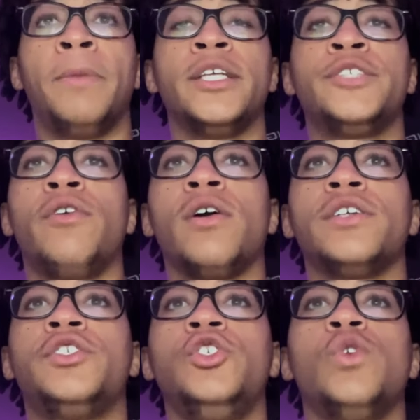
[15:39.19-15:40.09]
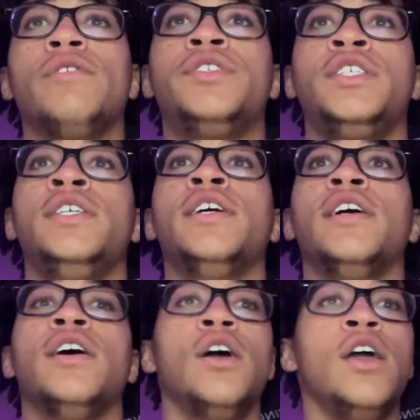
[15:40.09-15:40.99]
But as far as the UFC,
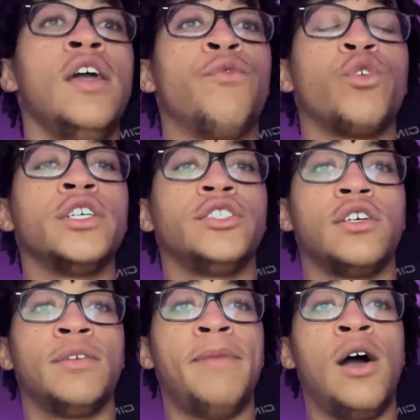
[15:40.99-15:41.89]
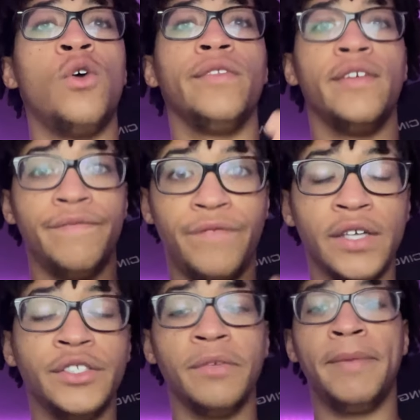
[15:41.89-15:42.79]
if we're gonna talk about
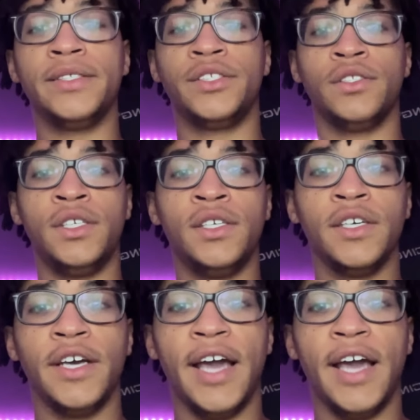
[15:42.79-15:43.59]
fundamentally